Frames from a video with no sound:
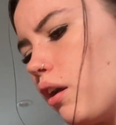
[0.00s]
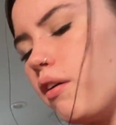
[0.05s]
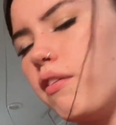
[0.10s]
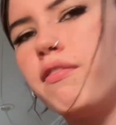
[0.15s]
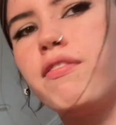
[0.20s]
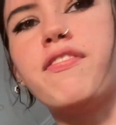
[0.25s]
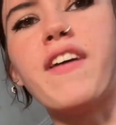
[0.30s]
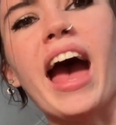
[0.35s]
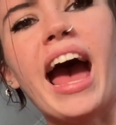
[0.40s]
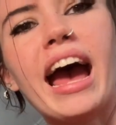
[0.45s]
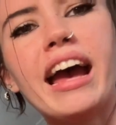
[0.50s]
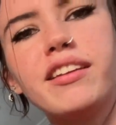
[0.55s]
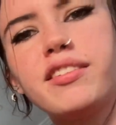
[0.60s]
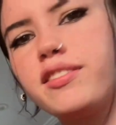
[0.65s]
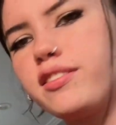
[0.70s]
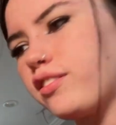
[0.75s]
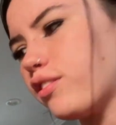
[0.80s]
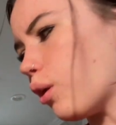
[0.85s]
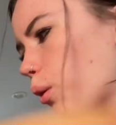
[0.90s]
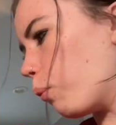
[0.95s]

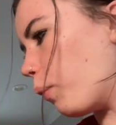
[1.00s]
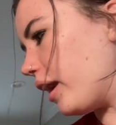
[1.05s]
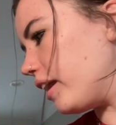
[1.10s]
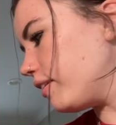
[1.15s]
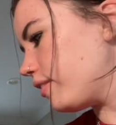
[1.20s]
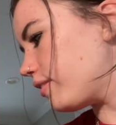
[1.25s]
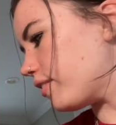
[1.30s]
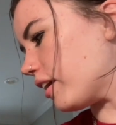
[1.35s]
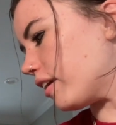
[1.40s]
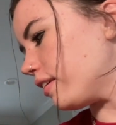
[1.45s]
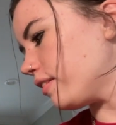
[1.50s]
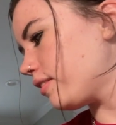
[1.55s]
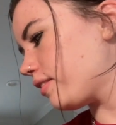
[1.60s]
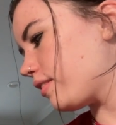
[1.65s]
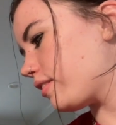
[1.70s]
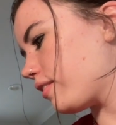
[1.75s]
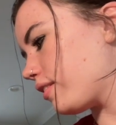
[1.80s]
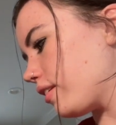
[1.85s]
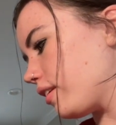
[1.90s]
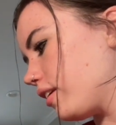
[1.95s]
vast
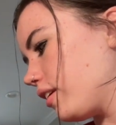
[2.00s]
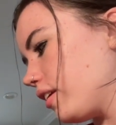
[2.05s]
oasis.